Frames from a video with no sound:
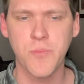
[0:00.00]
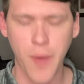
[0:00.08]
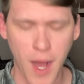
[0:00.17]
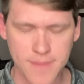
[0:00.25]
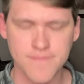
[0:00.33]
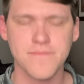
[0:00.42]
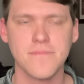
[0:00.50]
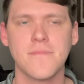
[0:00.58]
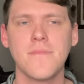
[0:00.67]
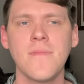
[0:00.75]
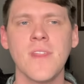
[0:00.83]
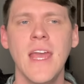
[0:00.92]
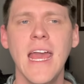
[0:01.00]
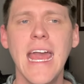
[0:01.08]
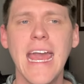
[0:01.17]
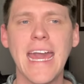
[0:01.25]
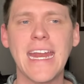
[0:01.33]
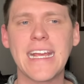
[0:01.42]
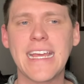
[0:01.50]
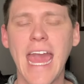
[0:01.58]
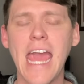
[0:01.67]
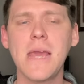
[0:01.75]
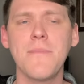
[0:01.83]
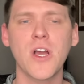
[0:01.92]
but in a
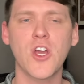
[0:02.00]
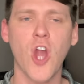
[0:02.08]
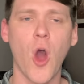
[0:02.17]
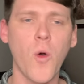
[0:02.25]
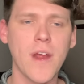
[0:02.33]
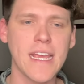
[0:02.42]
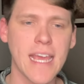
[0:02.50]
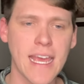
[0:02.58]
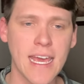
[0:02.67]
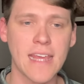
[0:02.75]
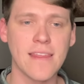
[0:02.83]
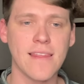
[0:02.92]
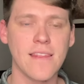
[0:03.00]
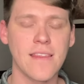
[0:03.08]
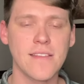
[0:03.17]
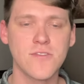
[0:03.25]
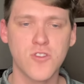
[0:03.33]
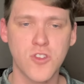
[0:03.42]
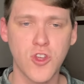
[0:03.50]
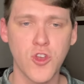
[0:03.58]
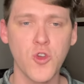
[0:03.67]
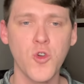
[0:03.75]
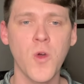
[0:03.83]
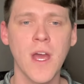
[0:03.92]
game going in
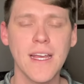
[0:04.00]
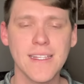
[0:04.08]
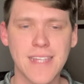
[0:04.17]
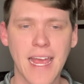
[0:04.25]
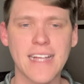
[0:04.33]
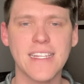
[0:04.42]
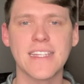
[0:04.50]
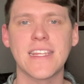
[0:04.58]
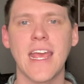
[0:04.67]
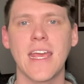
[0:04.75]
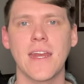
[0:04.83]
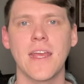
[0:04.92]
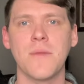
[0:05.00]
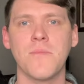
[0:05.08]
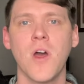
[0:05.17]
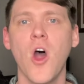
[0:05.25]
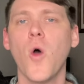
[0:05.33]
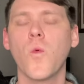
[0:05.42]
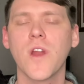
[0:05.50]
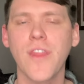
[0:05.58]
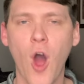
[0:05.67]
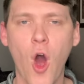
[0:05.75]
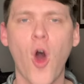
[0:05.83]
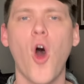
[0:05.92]
to Texas A&M, one of the
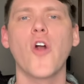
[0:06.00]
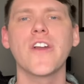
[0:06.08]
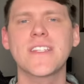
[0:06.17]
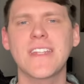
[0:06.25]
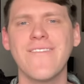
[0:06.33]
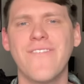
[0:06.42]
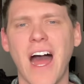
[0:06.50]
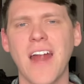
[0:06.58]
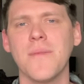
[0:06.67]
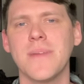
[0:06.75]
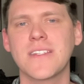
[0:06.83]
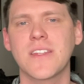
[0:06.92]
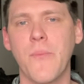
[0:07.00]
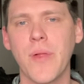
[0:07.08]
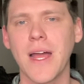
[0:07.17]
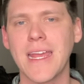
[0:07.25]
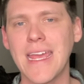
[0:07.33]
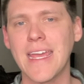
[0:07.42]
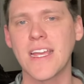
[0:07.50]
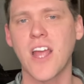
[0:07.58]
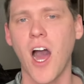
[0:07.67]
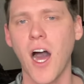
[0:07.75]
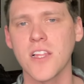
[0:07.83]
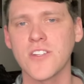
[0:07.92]
hardest environments to play in
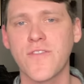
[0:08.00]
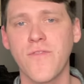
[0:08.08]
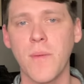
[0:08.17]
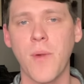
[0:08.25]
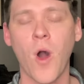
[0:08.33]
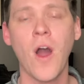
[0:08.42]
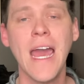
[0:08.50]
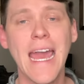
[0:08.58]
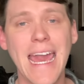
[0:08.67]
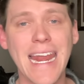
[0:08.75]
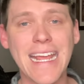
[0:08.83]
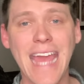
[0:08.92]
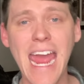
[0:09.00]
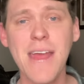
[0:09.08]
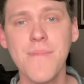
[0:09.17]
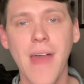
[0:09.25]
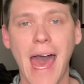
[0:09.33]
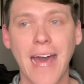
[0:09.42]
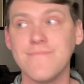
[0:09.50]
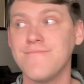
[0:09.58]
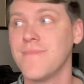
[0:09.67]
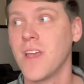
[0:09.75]
college football, in a game that